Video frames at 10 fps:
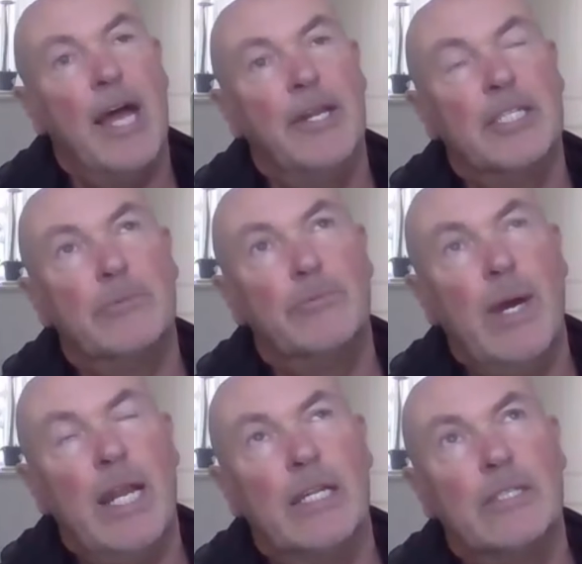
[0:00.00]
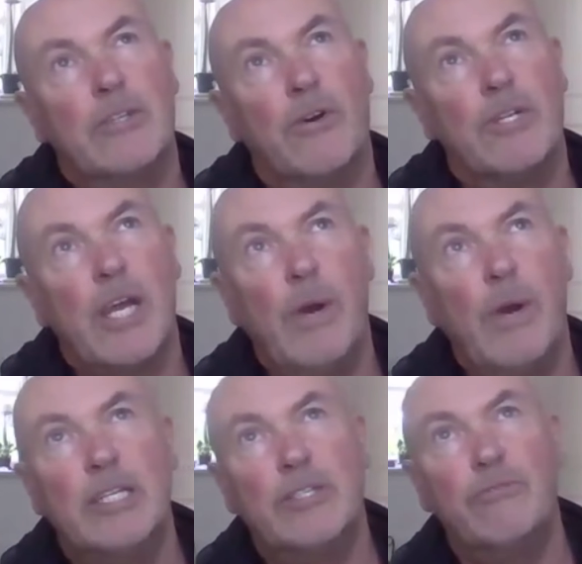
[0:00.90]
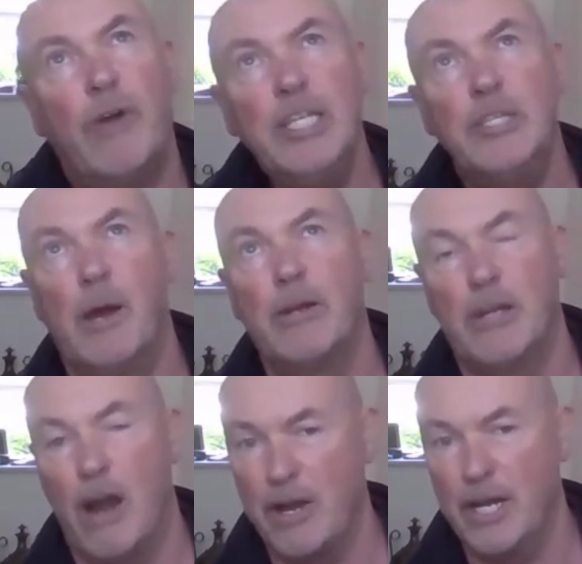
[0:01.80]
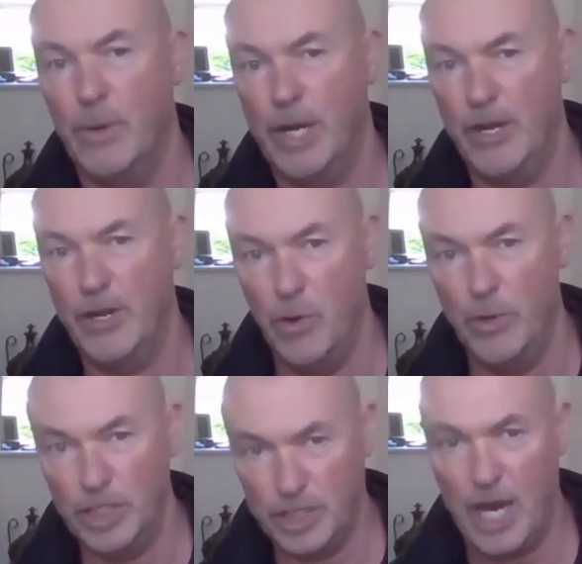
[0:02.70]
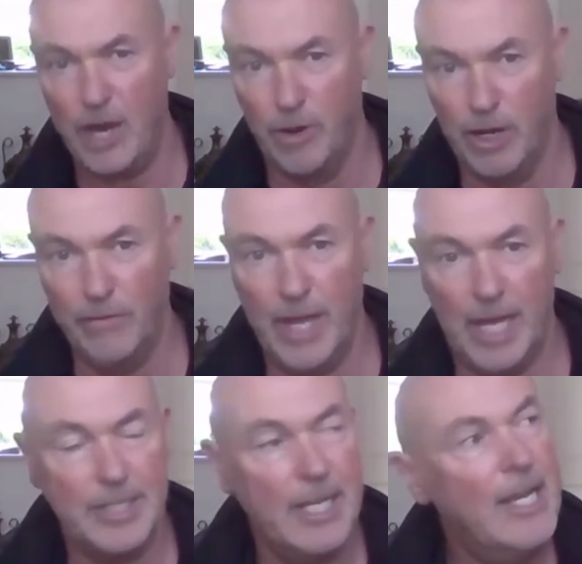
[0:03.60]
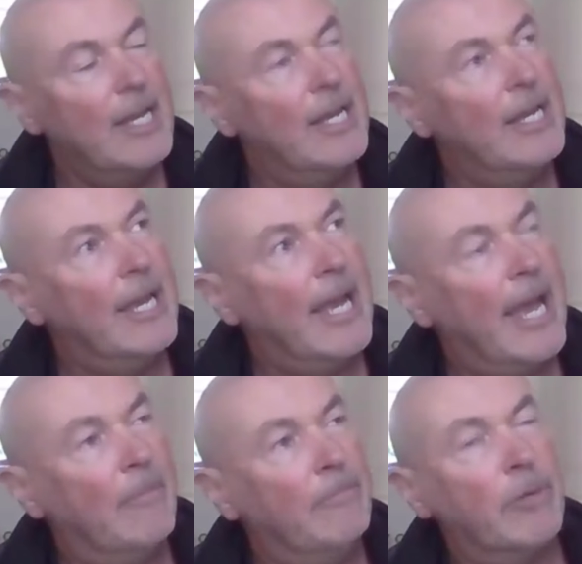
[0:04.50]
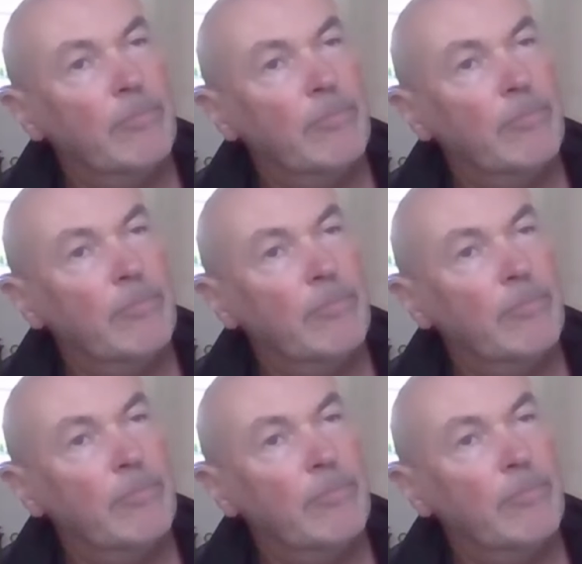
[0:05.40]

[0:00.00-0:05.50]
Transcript: And as well as, of course, I wanted to write about gardening, what I know, and share all of that.